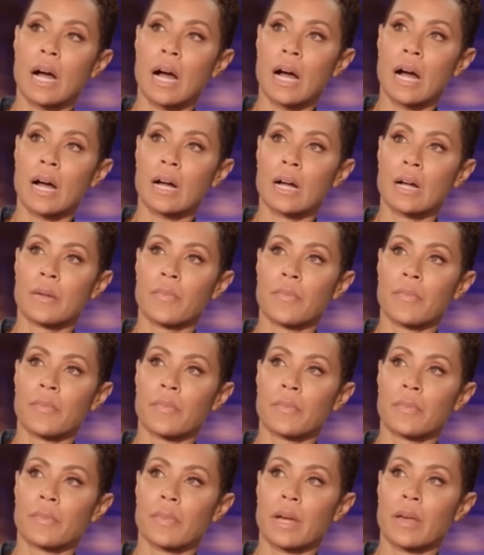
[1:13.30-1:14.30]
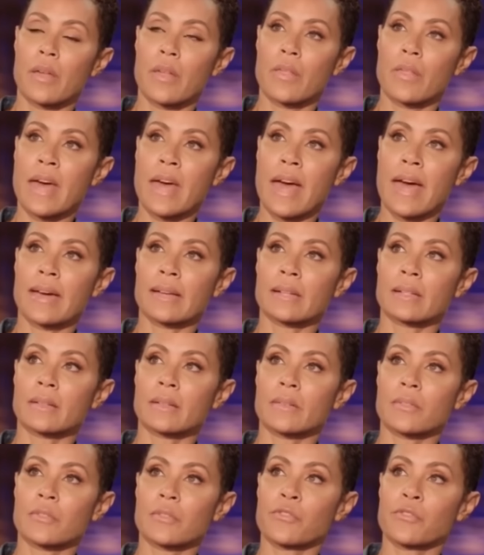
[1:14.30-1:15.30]
um, that
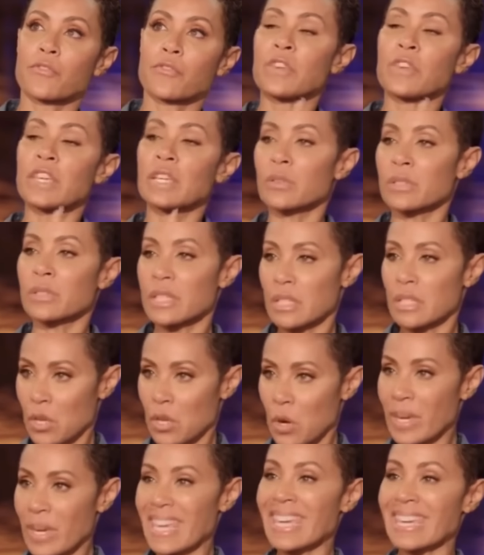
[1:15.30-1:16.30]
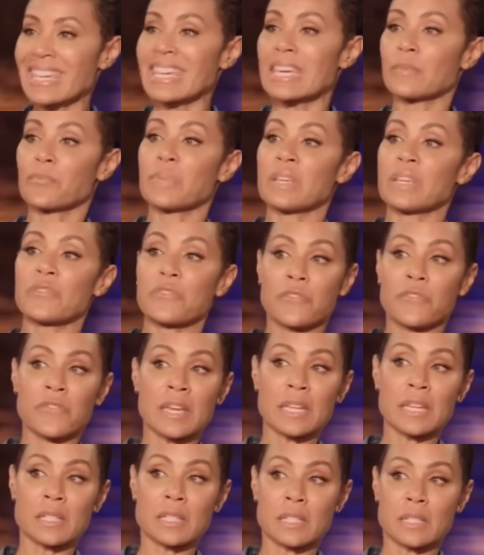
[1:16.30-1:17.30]
feels as though it can be
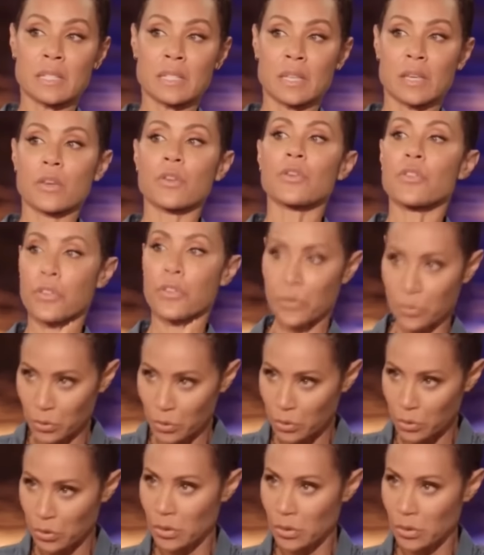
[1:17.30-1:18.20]
fixed through